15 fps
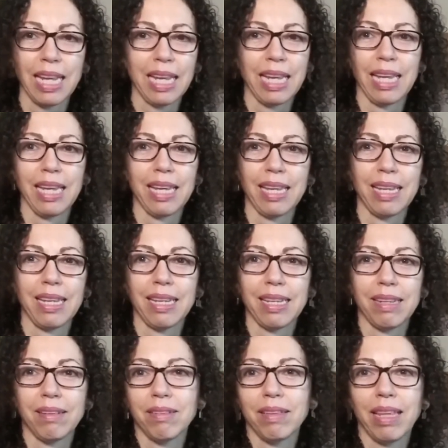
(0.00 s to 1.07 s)
you
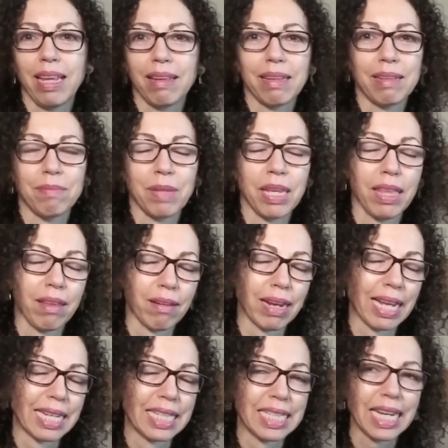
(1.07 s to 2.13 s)
know, they either
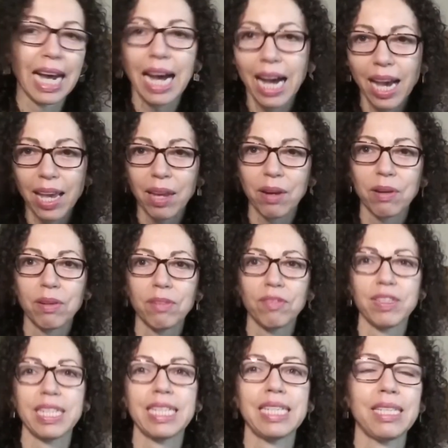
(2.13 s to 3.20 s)
got tired of
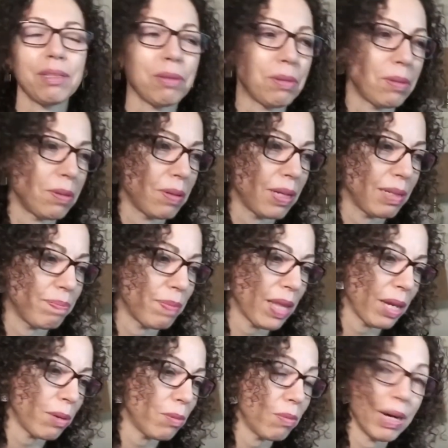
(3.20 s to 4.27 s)
it or they
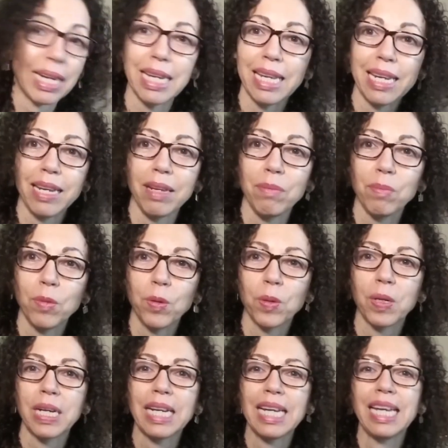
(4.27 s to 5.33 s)
don't want it
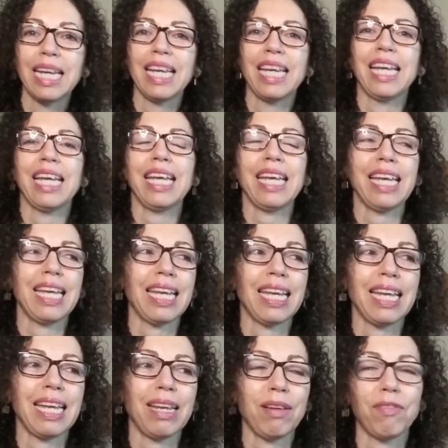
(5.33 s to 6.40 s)
anymore.
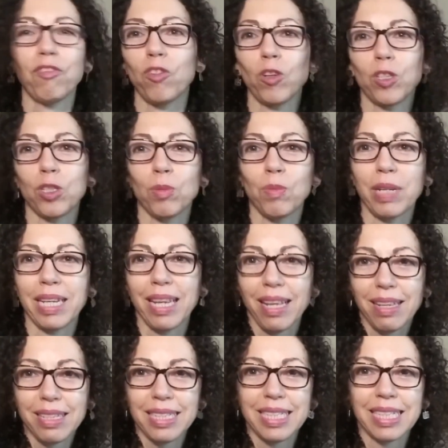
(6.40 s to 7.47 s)
For someone
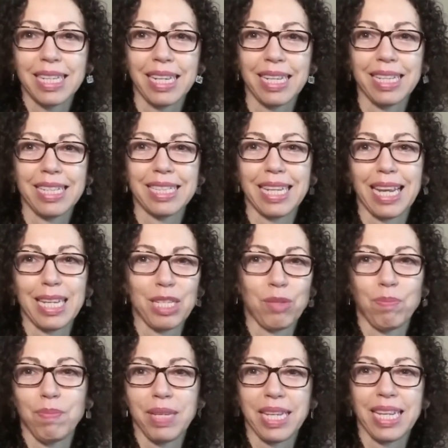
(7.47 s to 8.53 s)
else, in this case
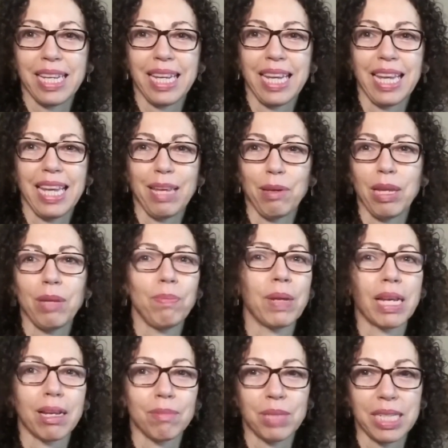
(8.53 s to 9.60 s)
me, it
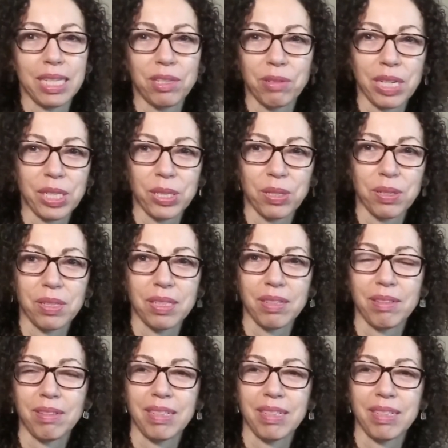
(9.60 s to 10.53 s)
becomes a treasure. So